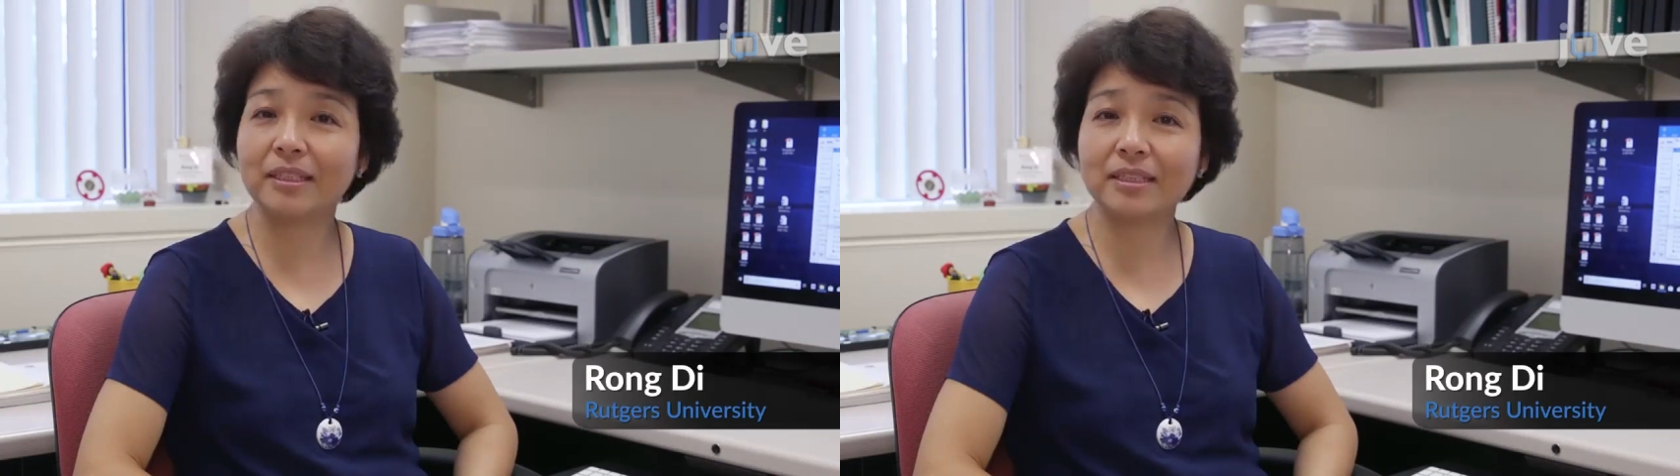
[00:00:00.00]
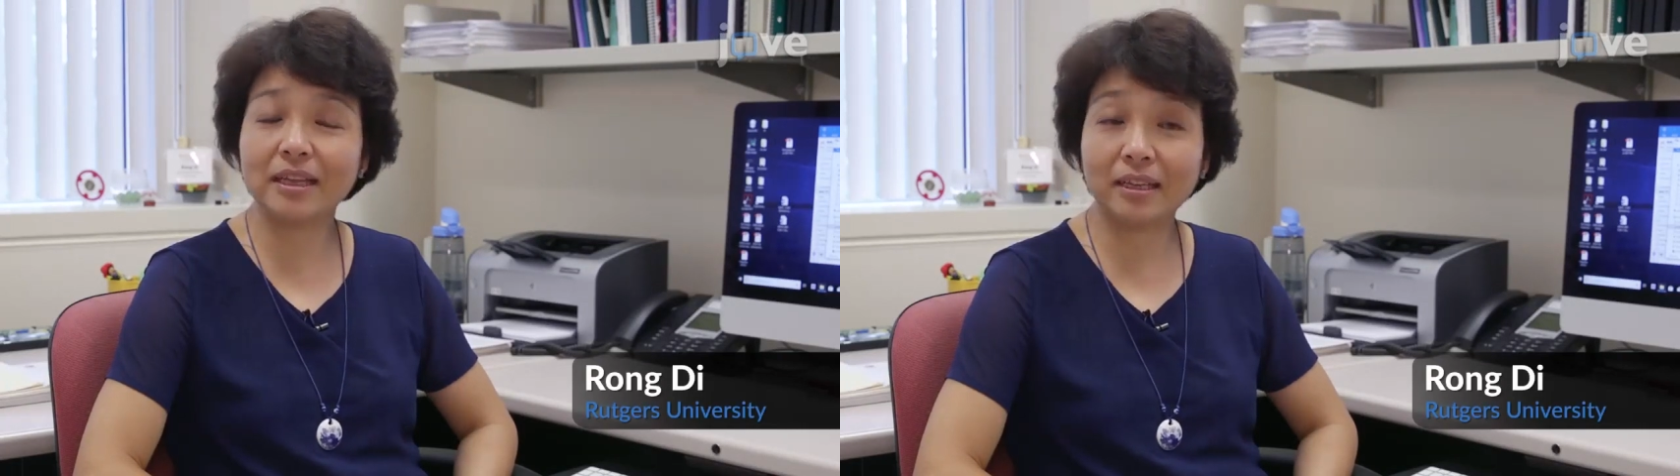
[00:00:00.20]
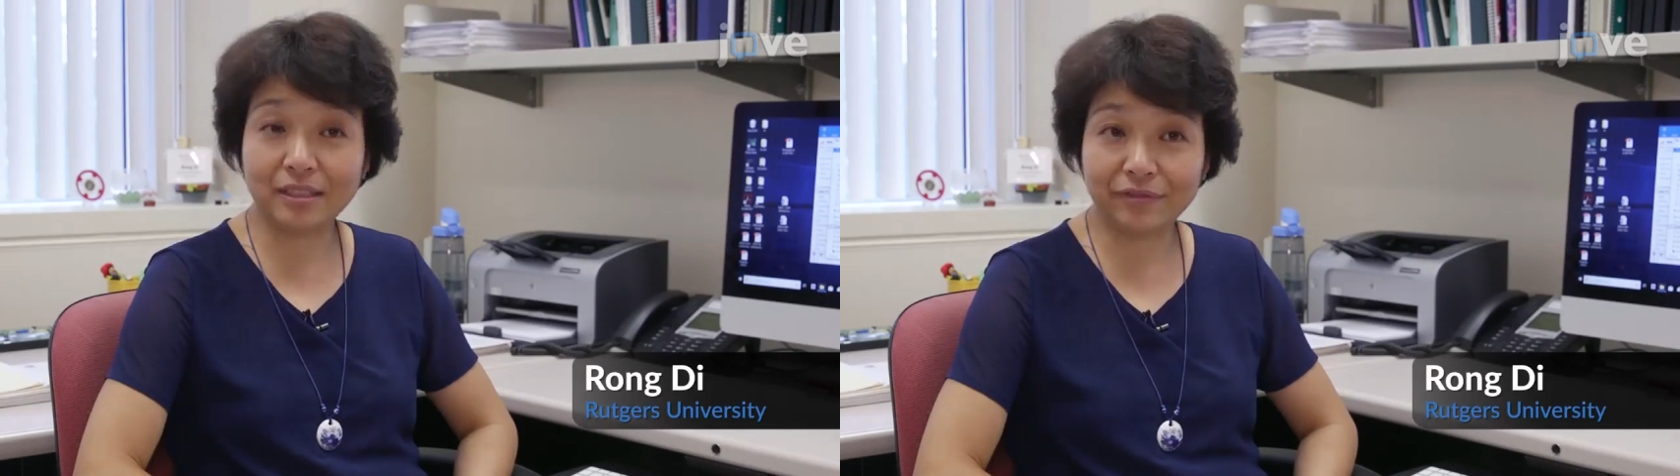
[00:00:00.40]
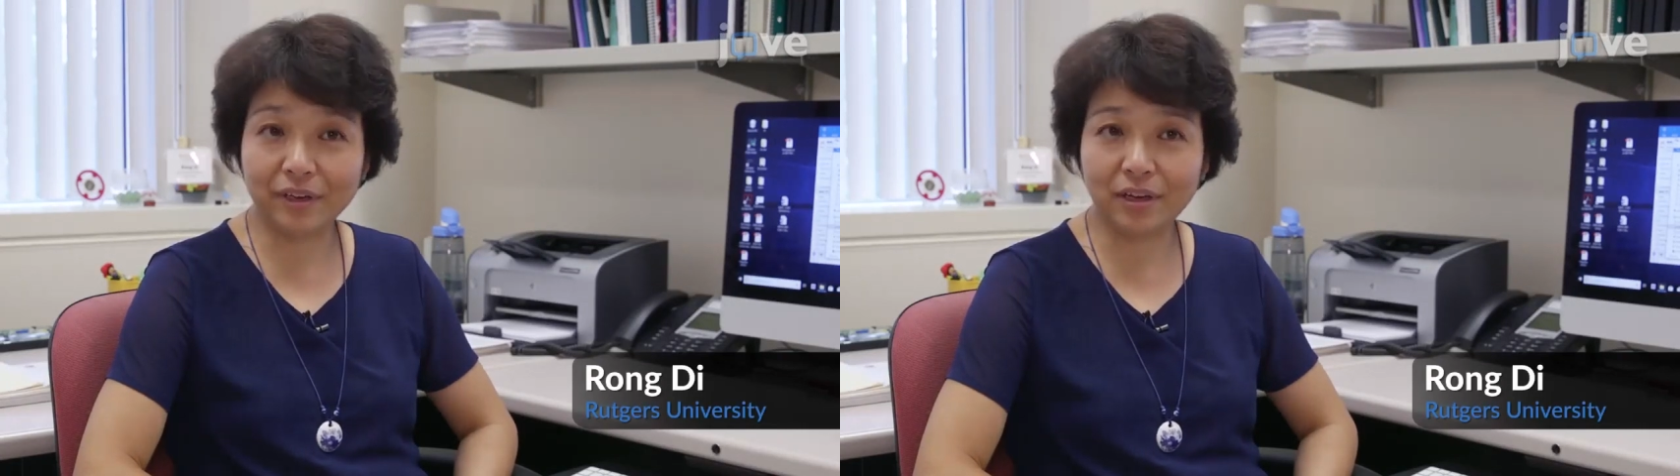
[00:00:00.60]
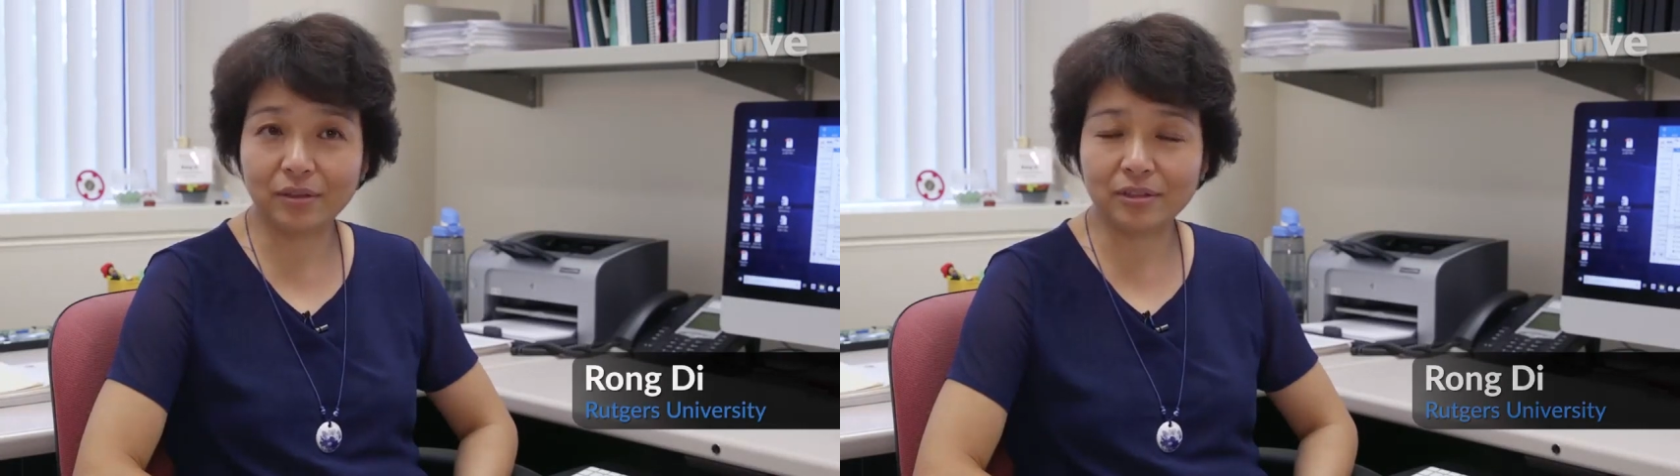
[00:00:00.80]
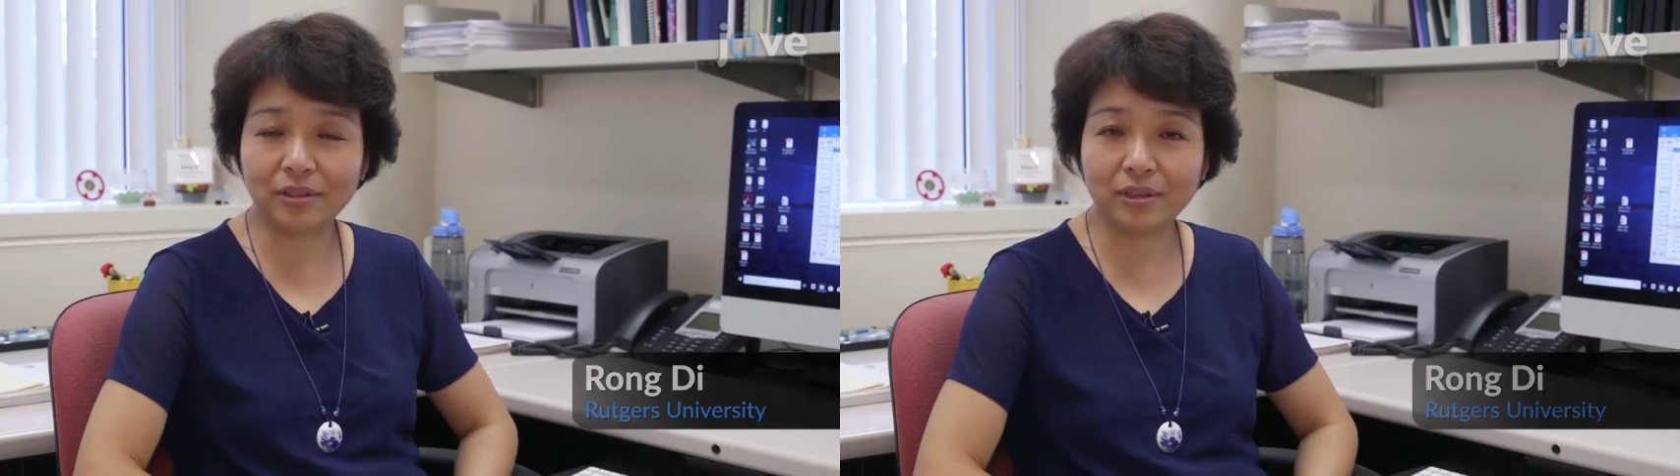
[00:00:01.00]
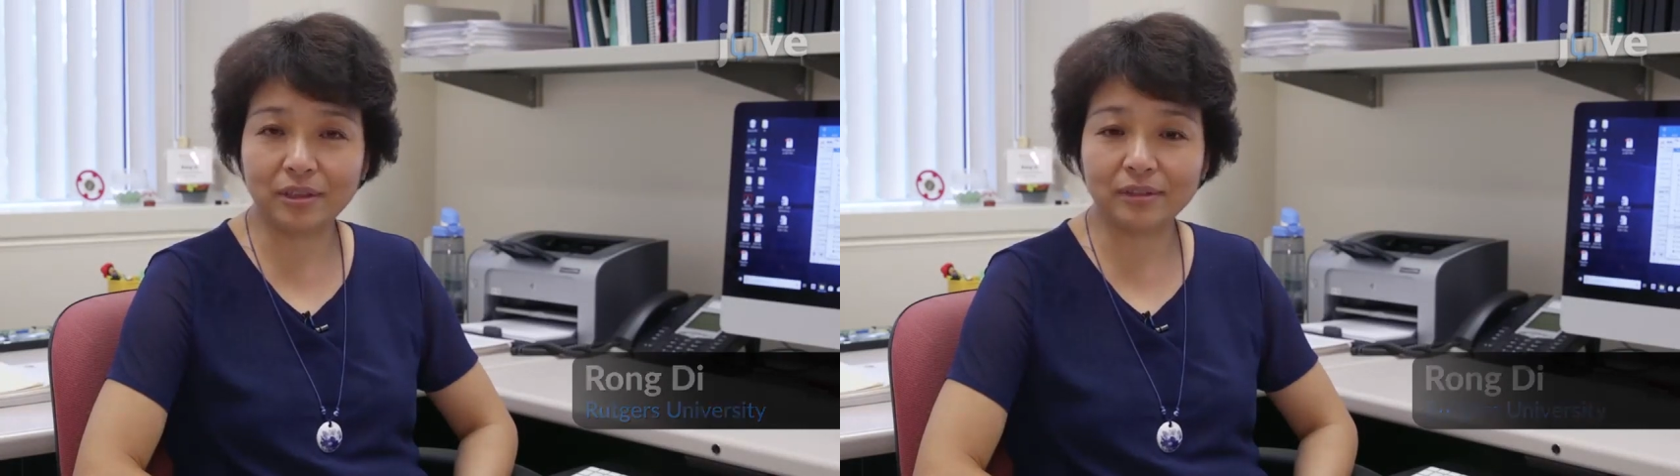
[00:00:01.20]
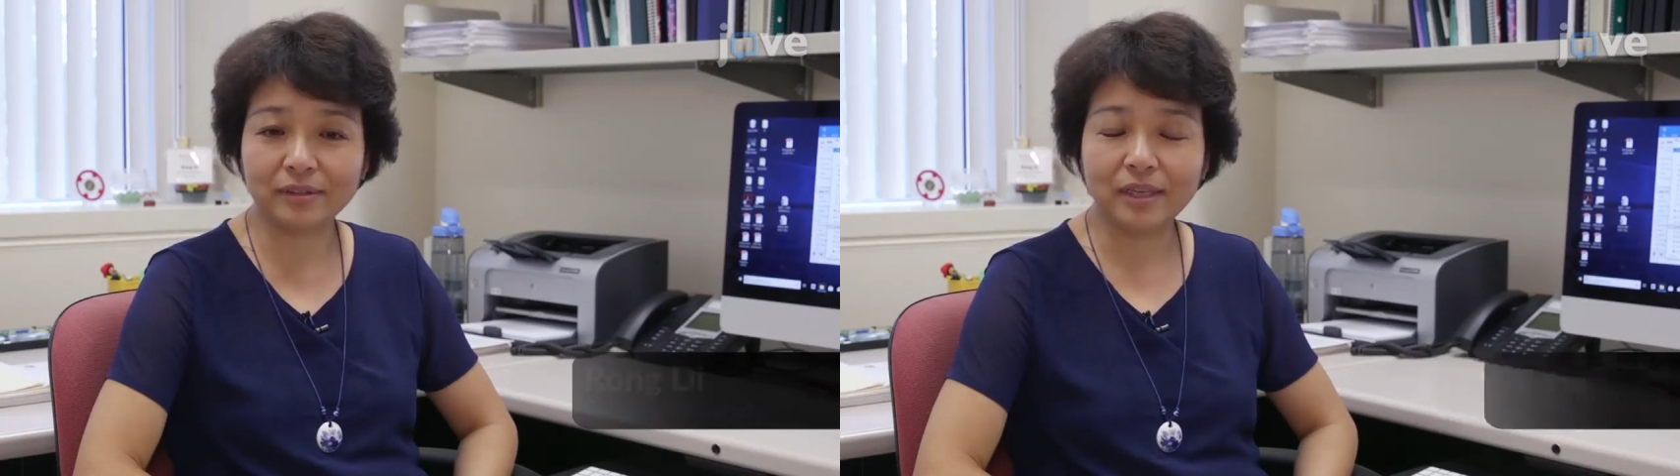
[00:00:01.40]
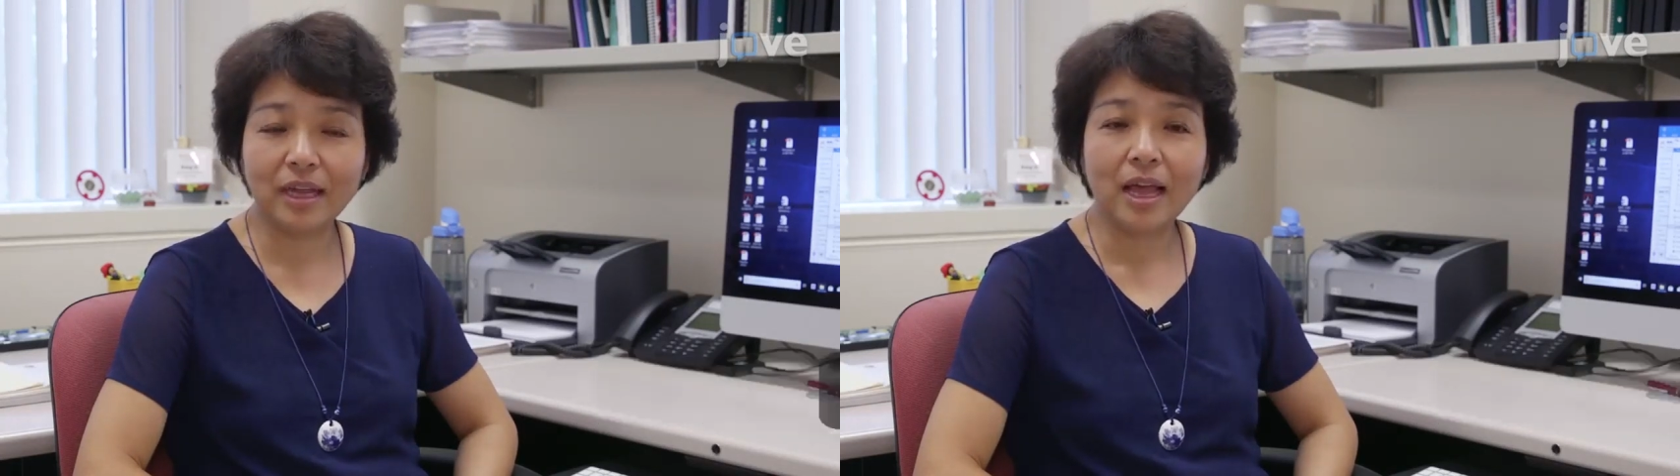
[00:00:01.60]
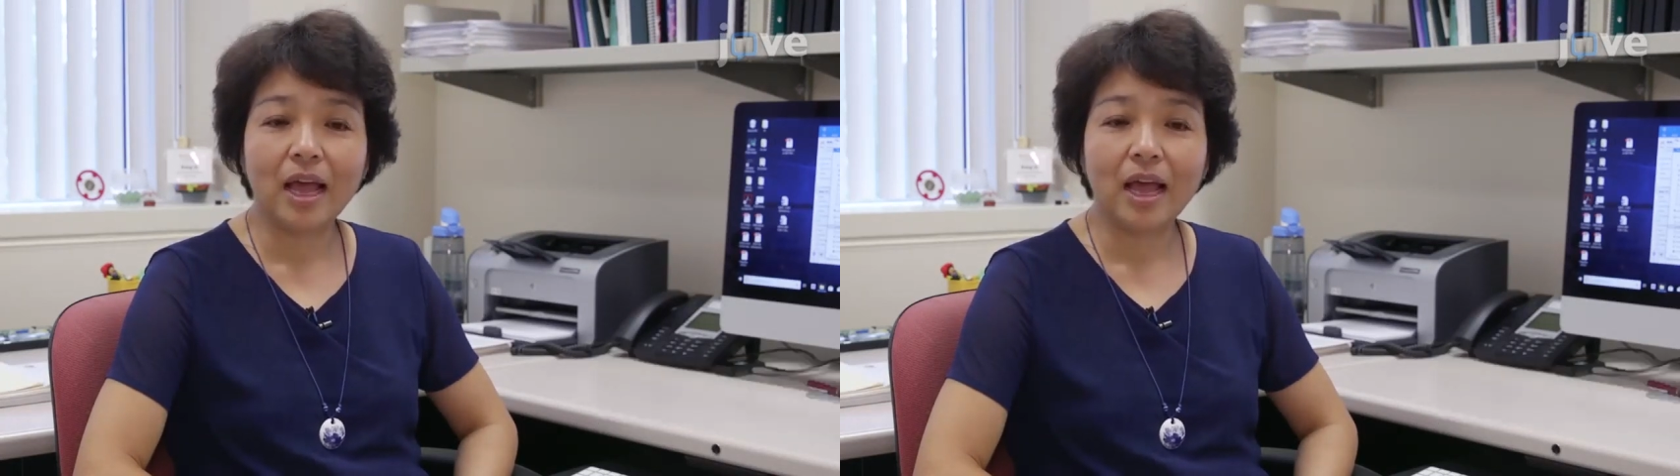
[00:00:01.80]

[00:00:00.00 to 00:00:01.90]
but it's not difficult to learn.